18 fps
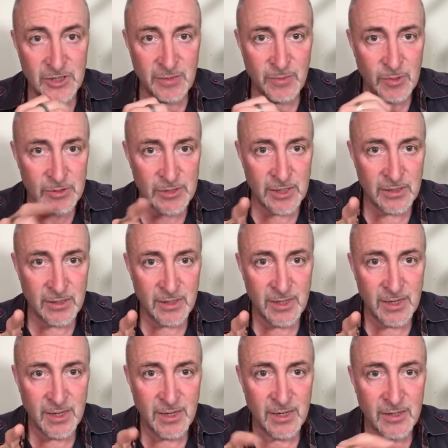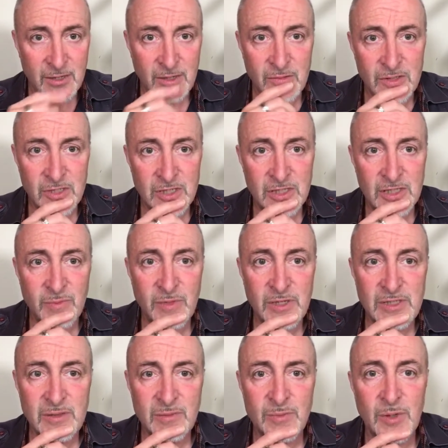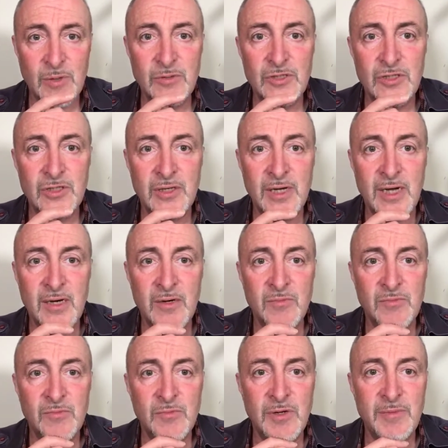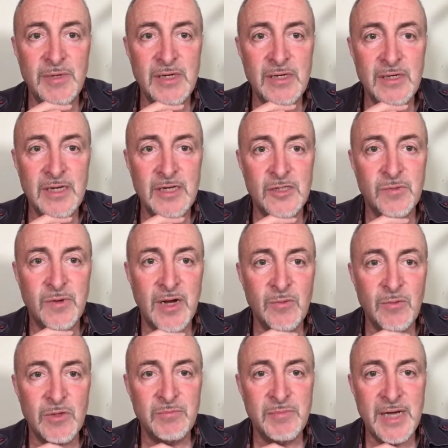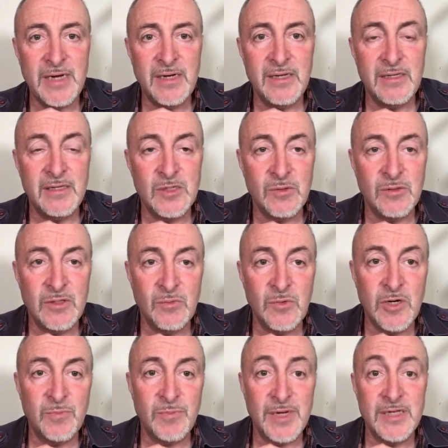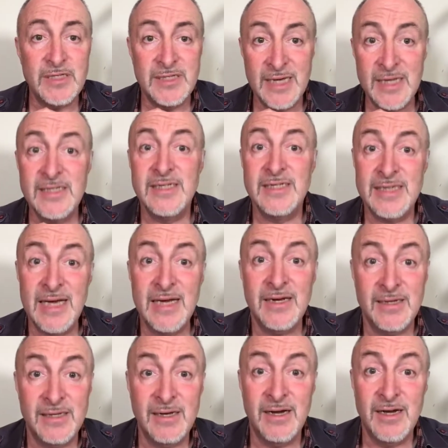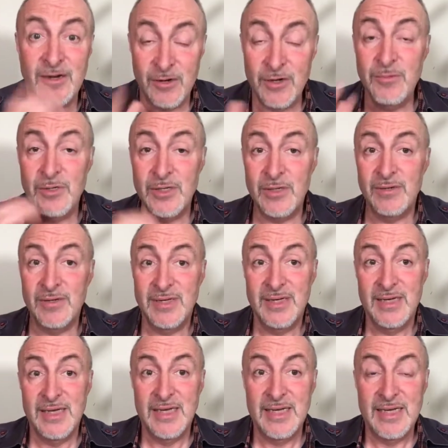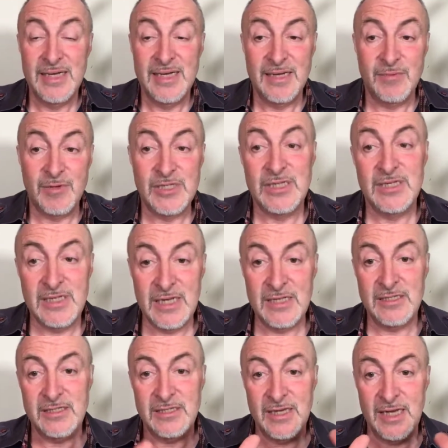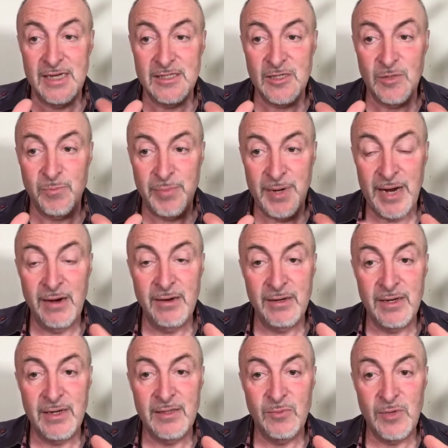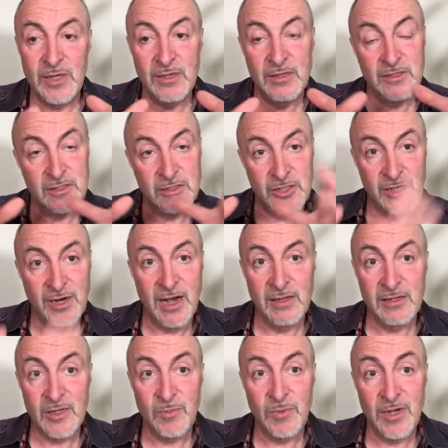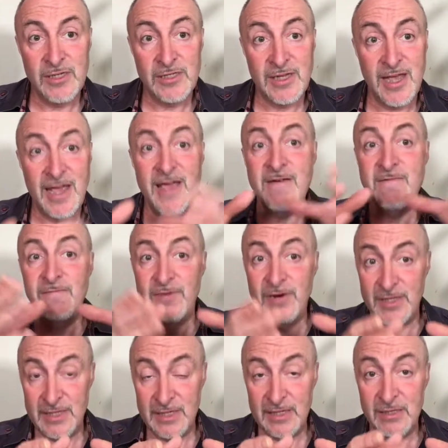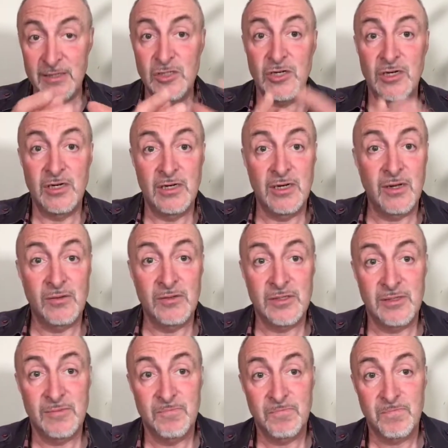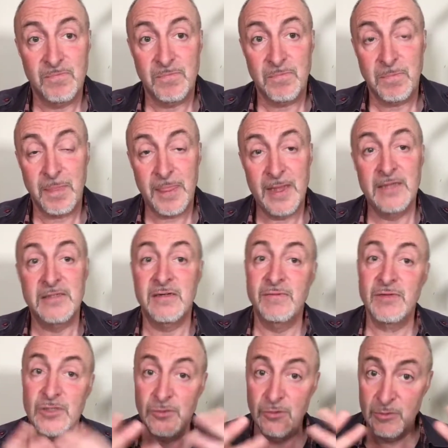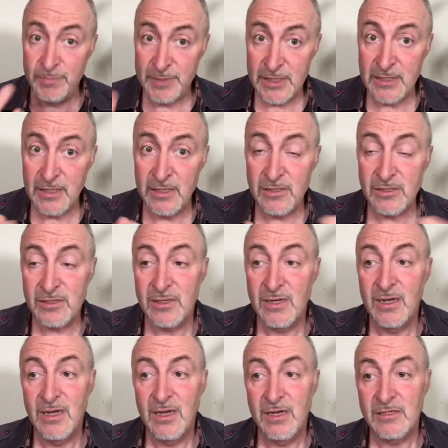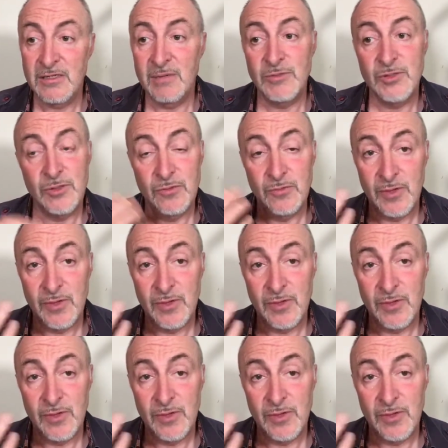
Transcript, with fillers: was saying, use a similar approach to how women interact with men in the workplace. Yes, exactly. I agree with you. Because it's a paradigm that we learn as a child that applies to everything as an adult. And some of it's to do with business, some of it's to do with